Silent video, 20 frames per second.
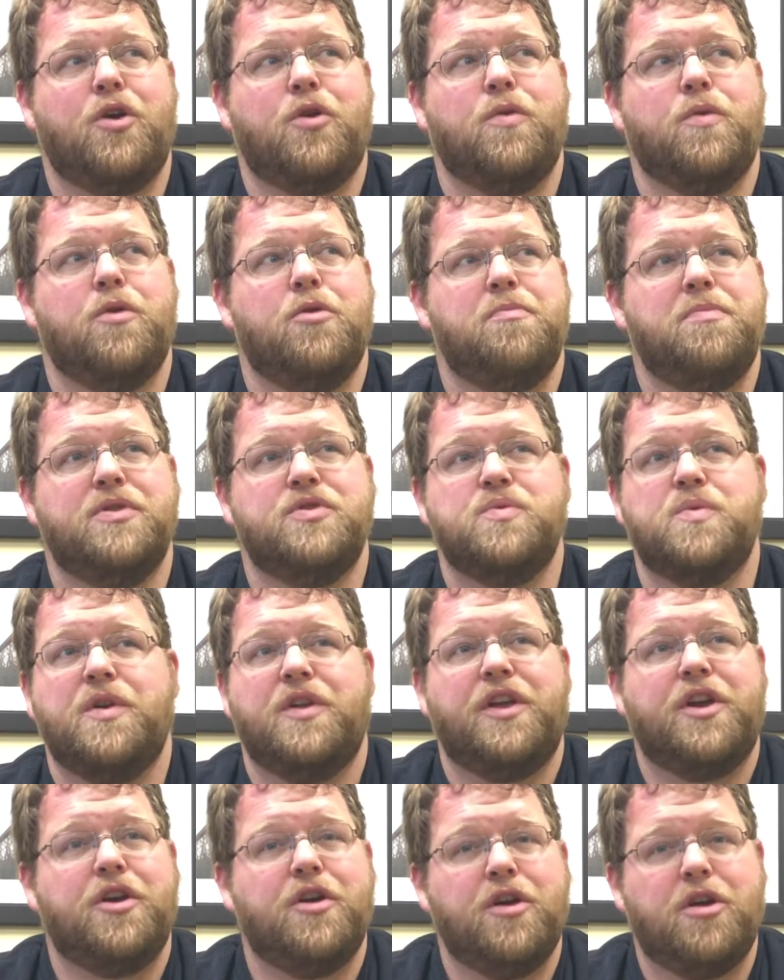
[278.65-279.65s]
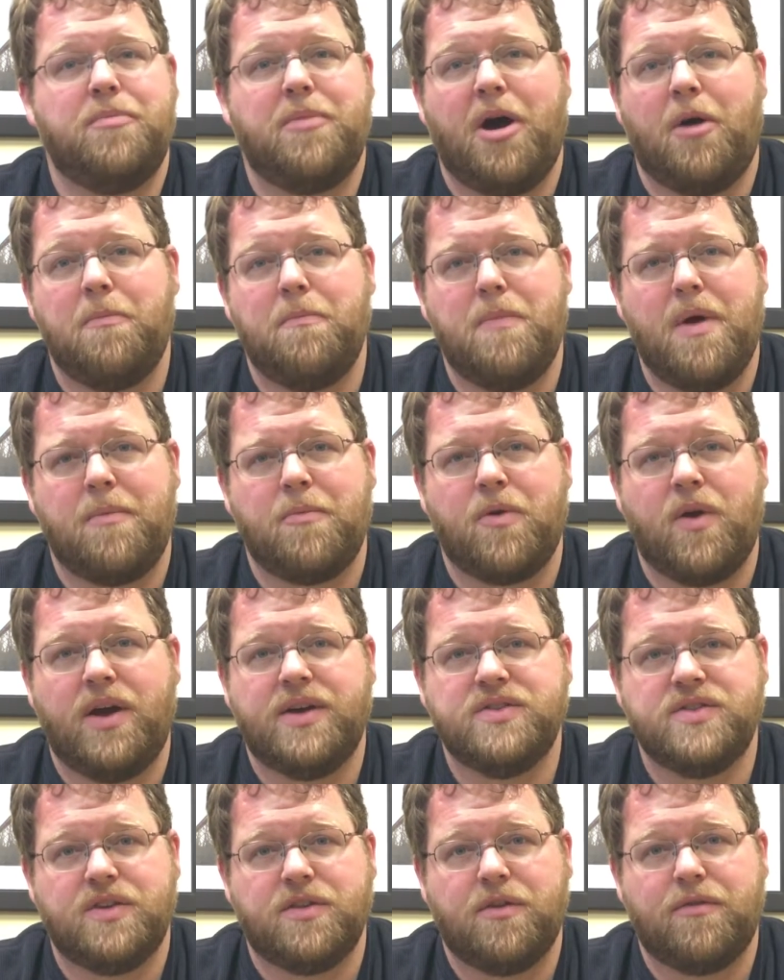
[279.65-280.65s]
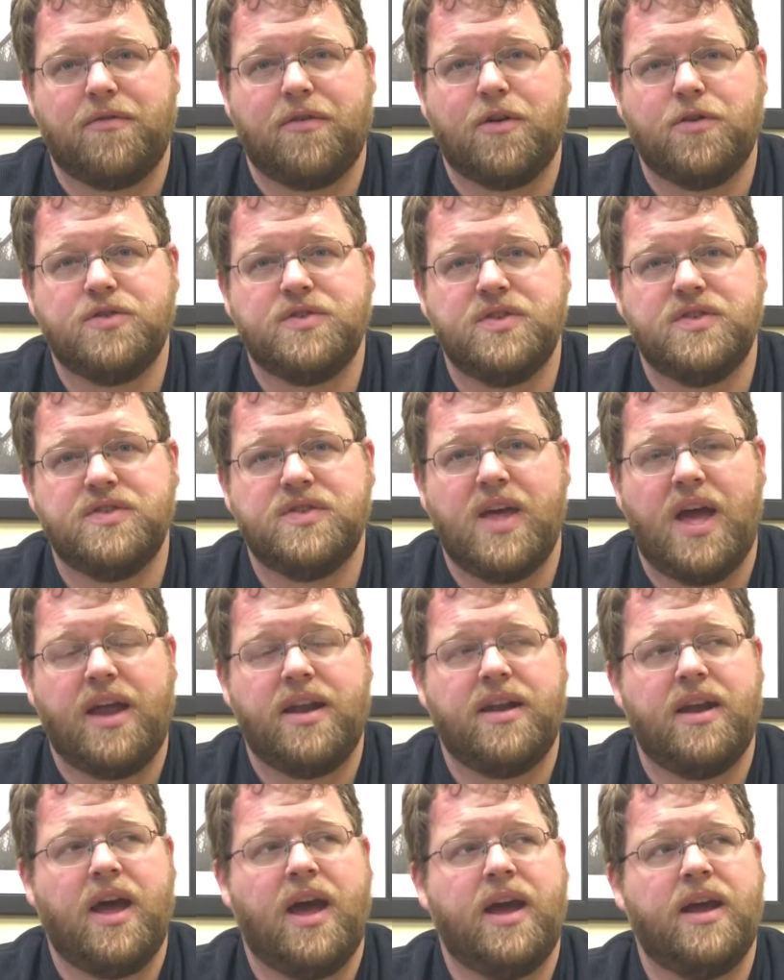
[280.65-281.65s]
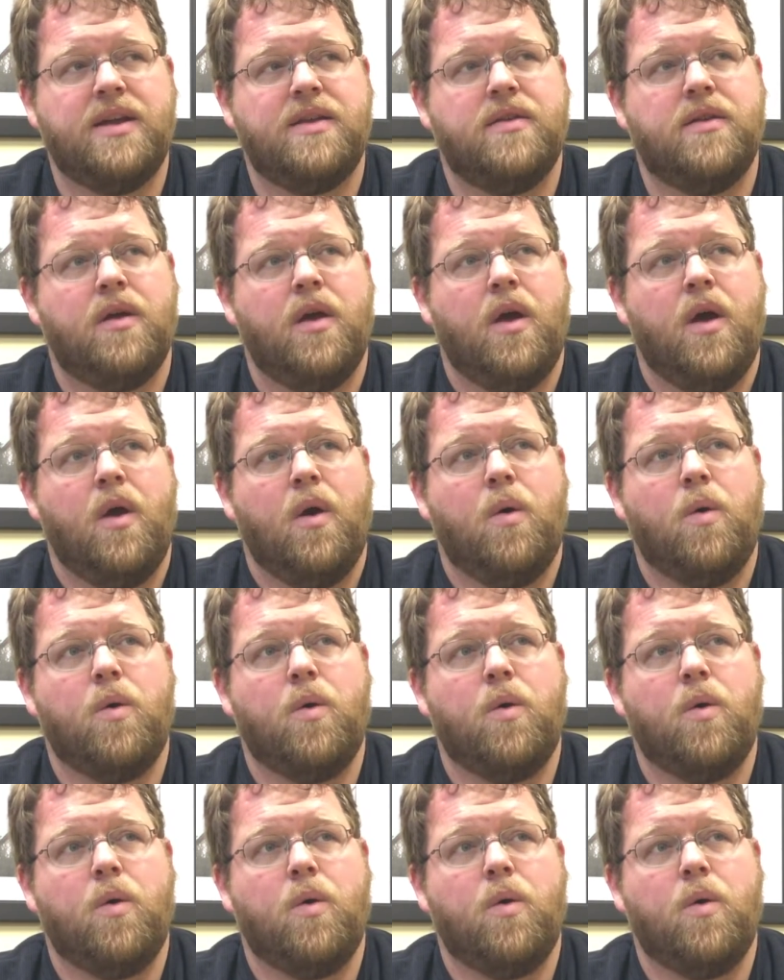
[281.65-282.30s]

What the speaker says: their group is really good about memorizing their verses that night,